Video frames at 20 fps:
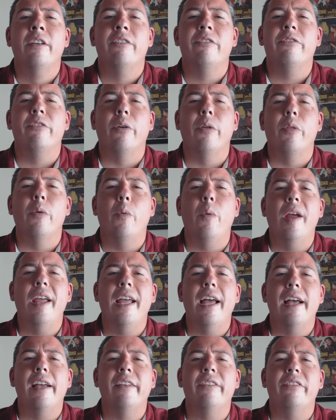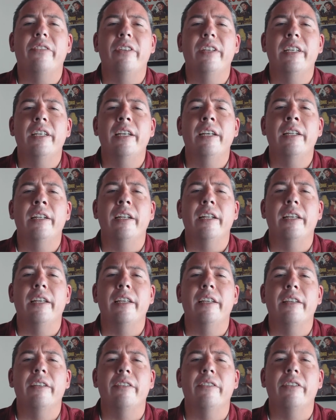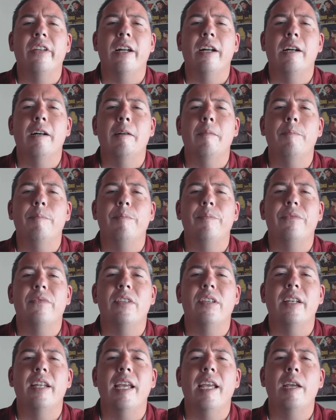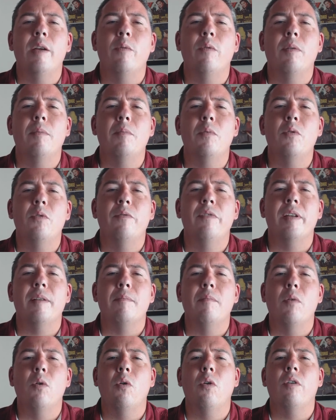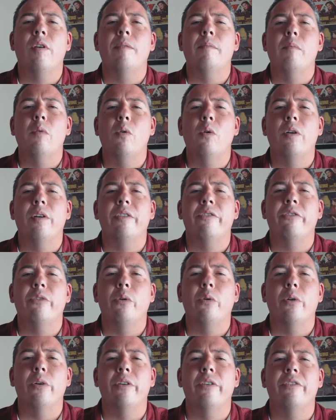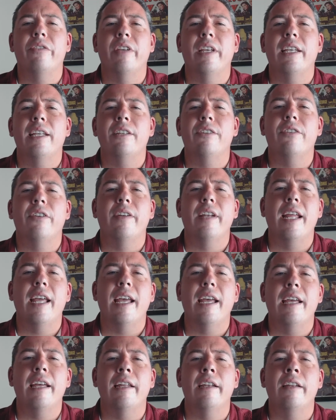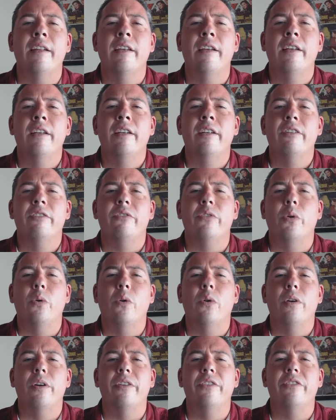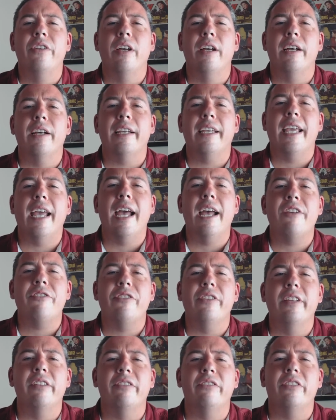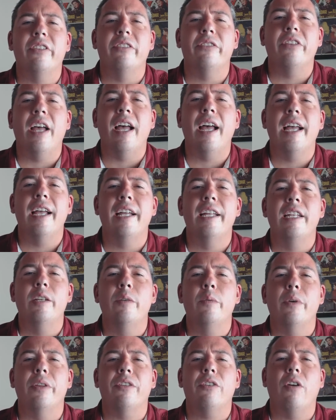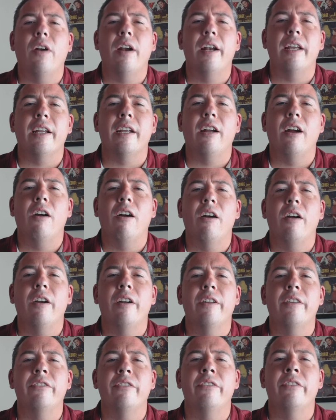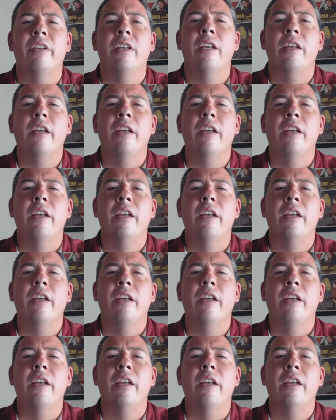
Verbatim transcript: So, the way I see it is um, today we're moving more and more towards internet, towards uh, cashless society with credit cards